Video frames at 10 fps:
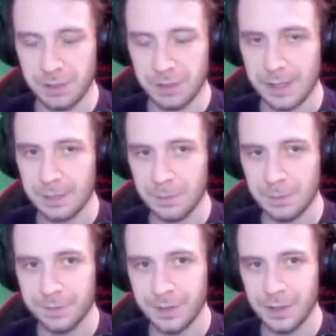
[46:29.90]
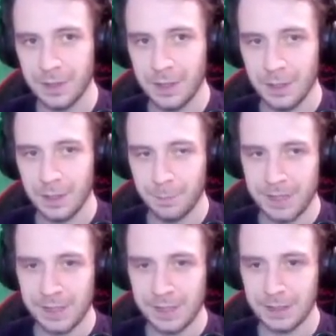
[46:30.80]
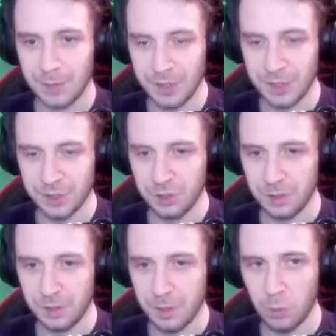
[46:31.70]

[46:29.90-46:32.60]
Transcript: him with. Basically, it lets us do it 1